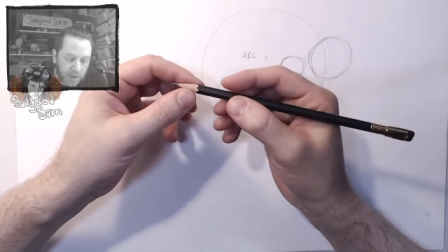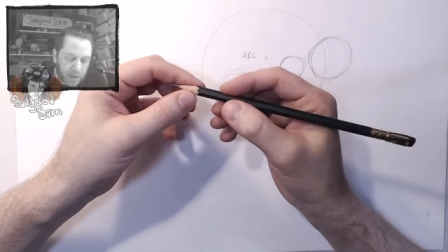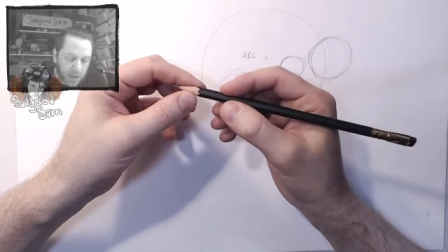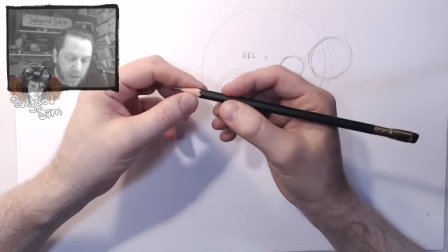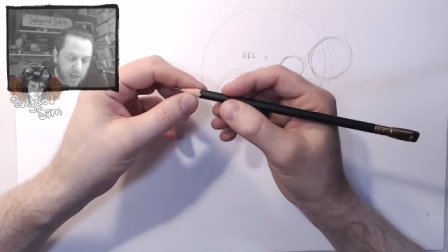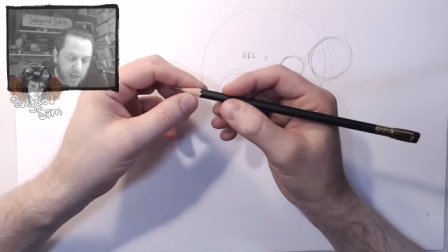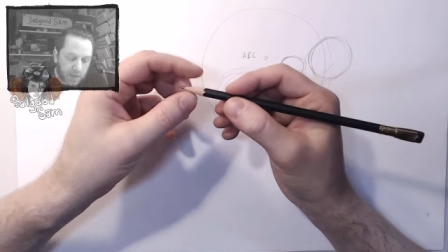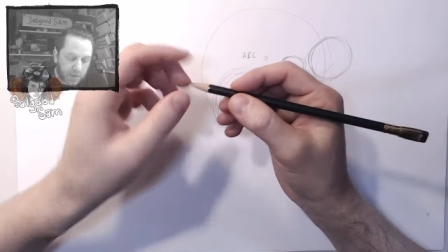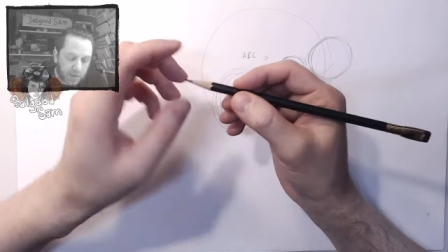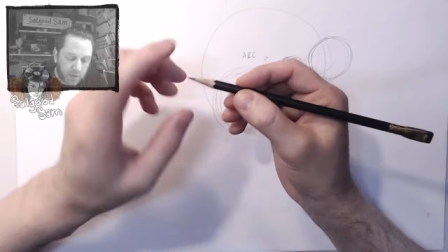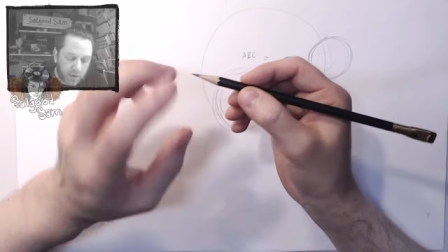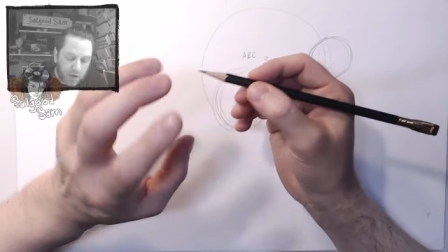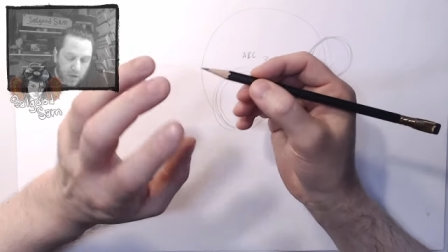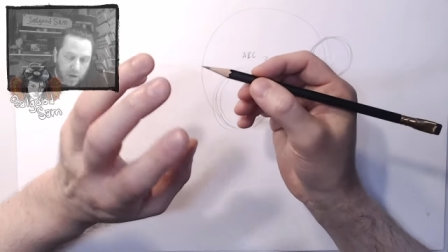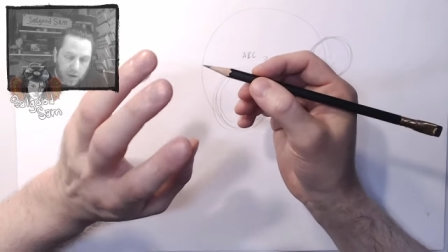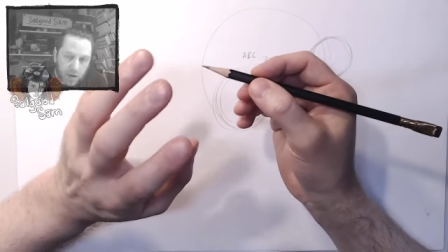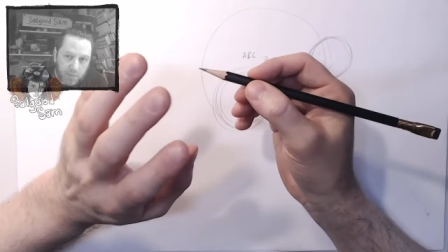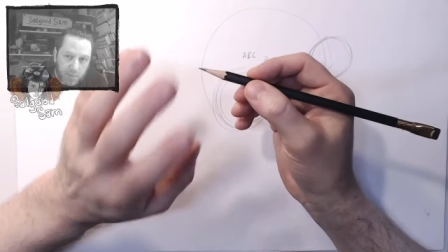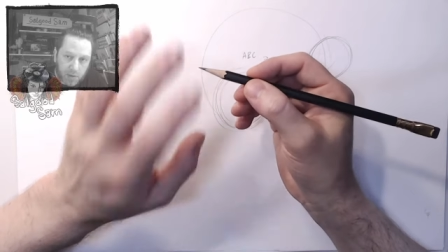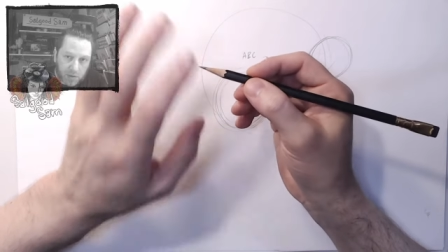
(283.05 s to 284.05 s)
And
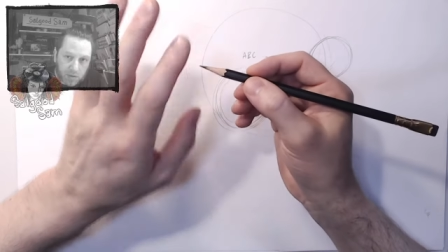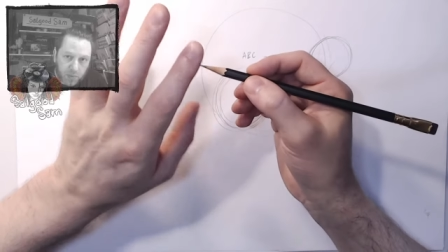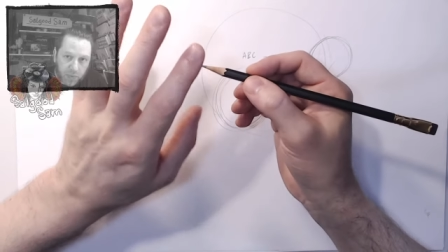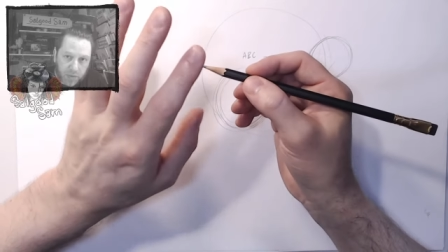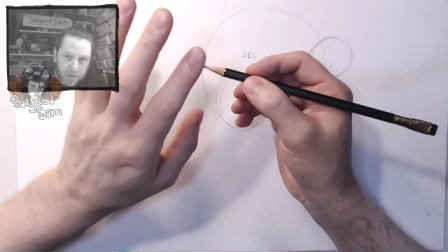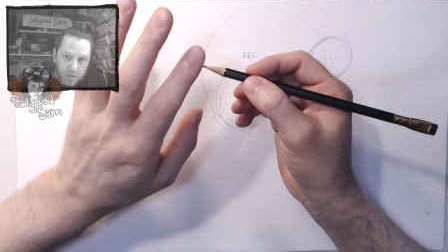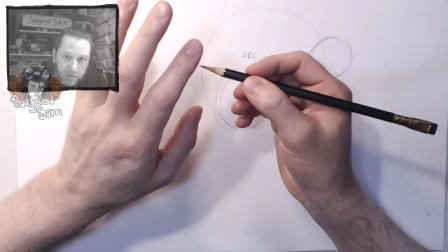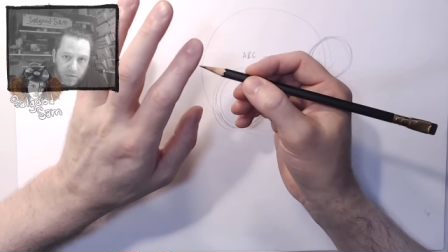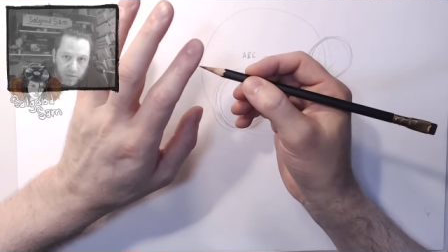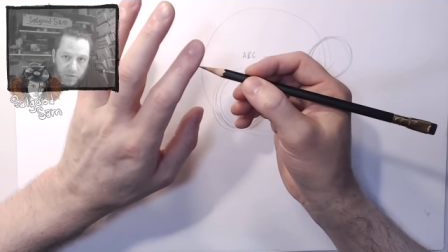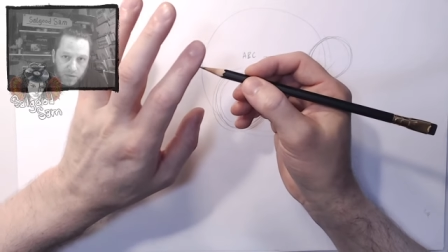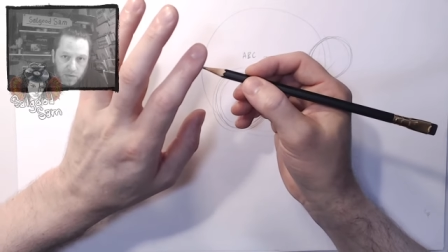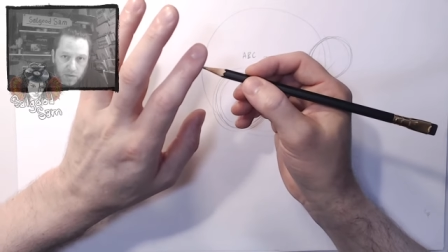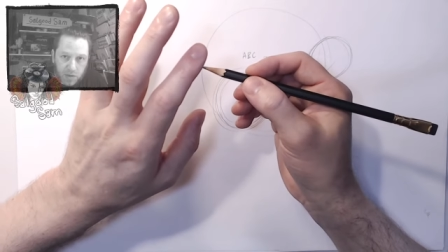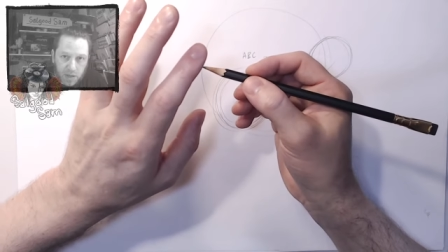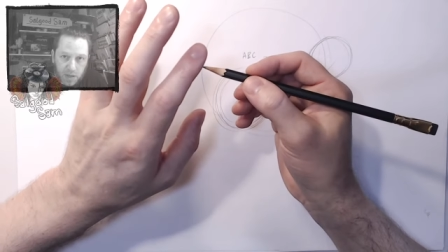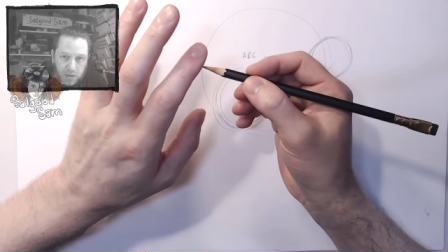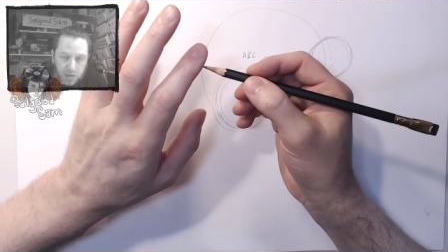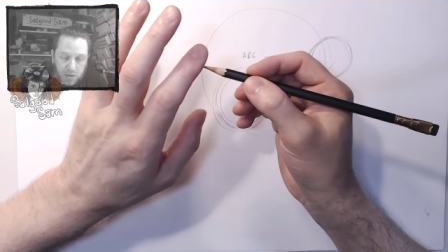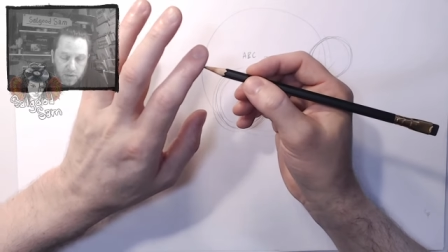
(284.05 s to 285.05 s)
there are multiple reasons for, to
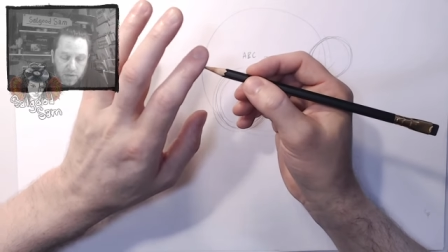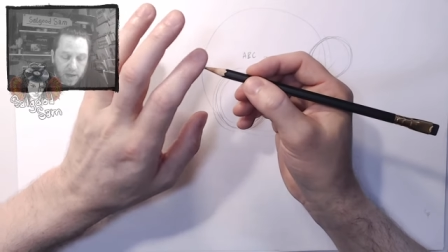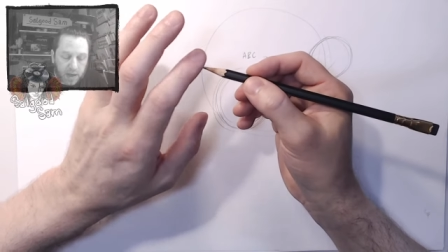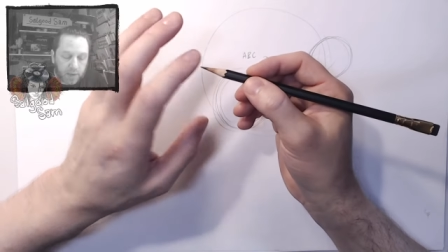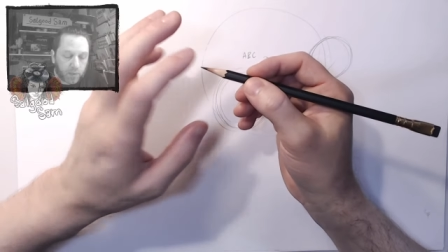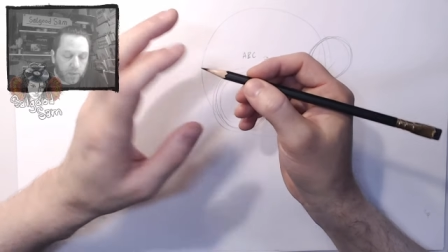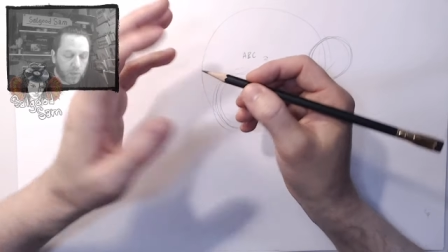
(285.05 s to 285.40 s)
not do that.